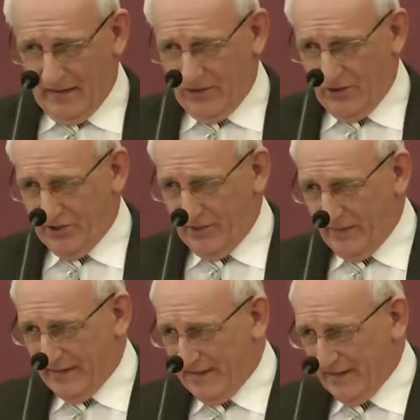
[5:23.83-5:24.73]
And just a
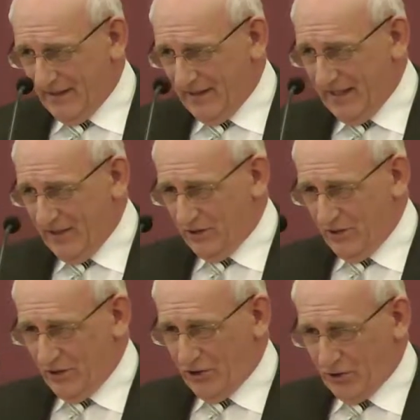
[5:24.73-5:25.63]
bit like the
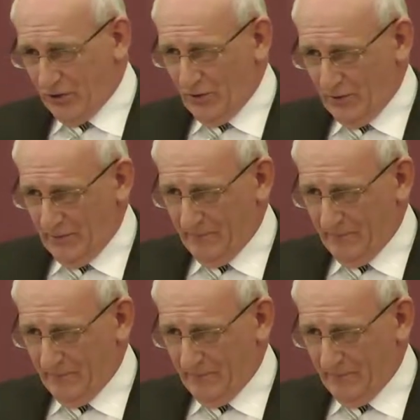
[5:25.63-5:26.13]
teacher at school.